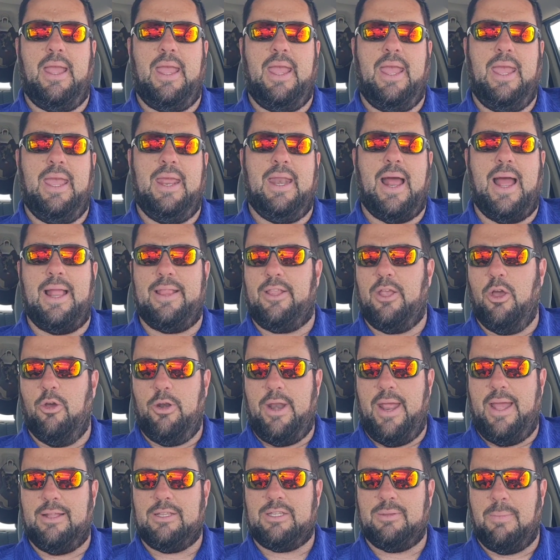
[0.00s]
and I'd go
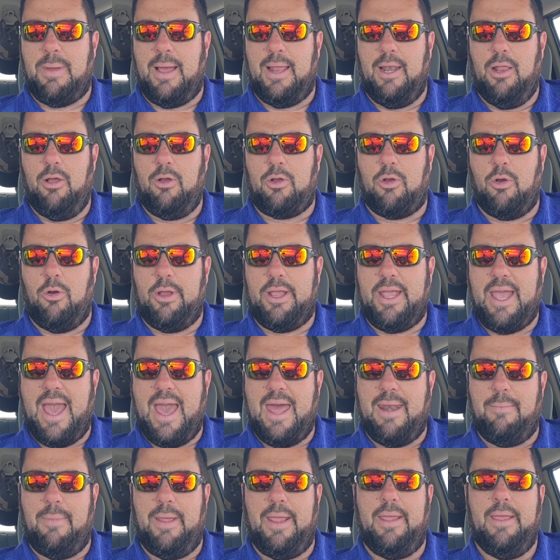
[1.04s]
down to my local
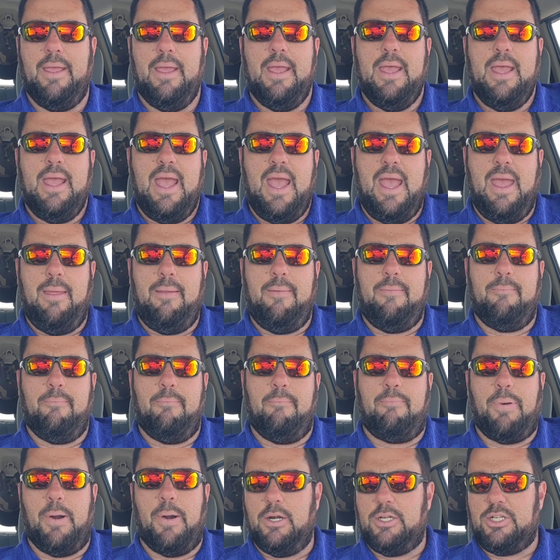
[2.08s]
academy
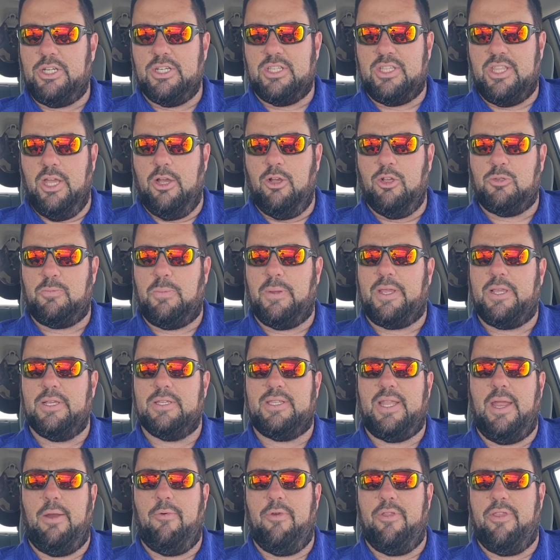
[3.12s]
and purchase those because
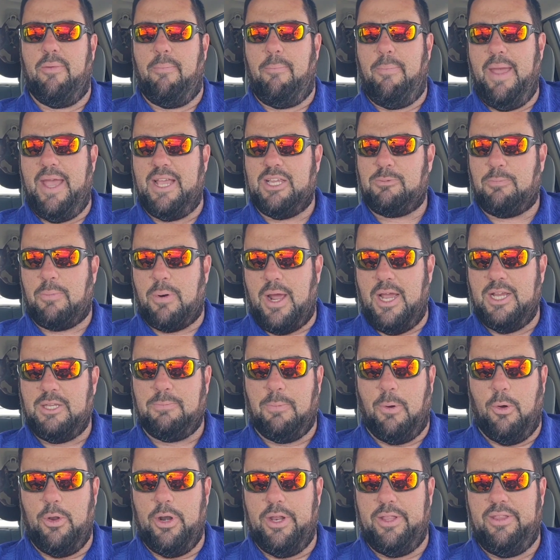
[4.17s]
they were the best price
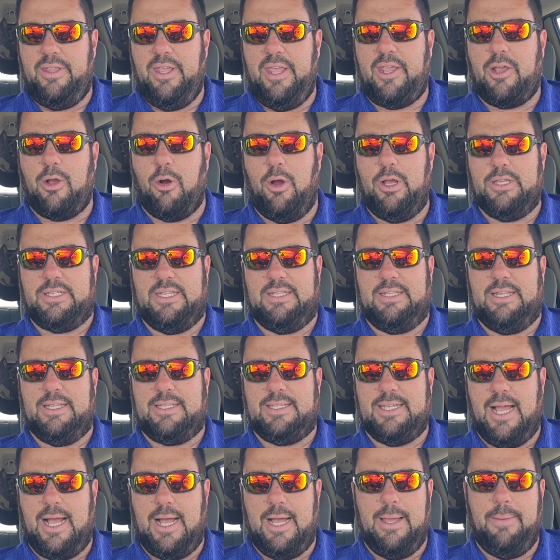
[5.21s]
point of decoys at the
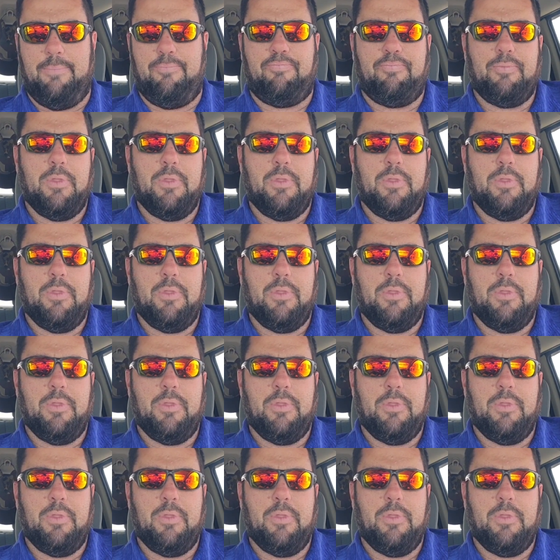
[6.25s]
time.